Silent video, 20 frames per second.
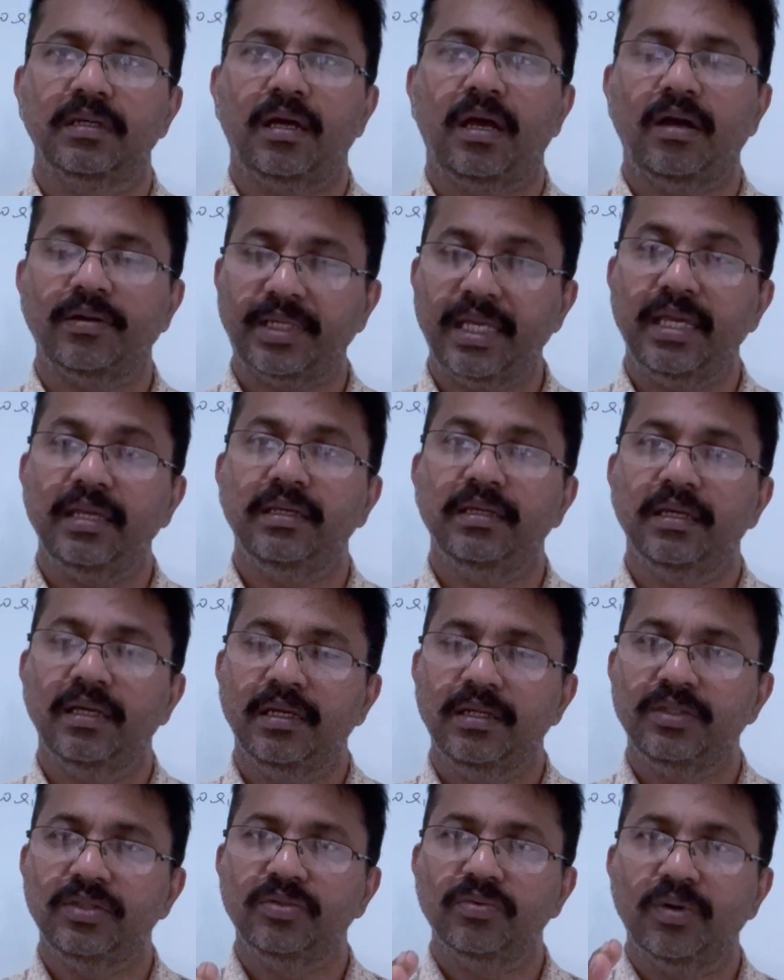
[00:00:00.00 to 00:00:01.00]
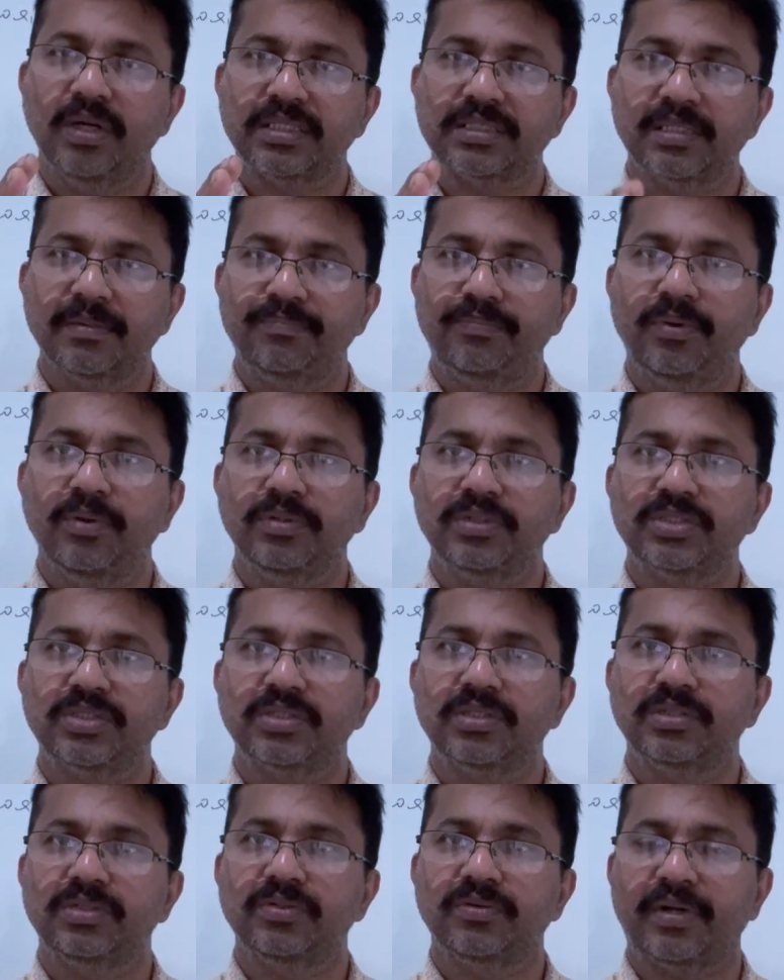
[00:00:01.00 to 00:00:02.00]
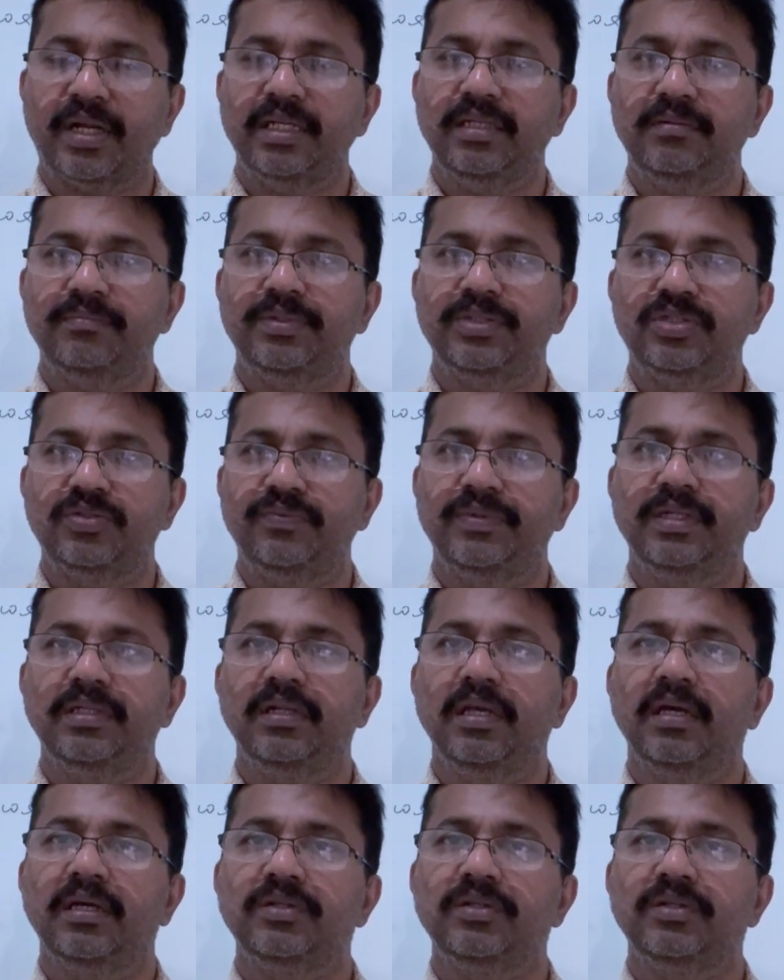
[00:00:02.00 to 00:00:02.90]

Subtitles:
Okay, you are supposed to write between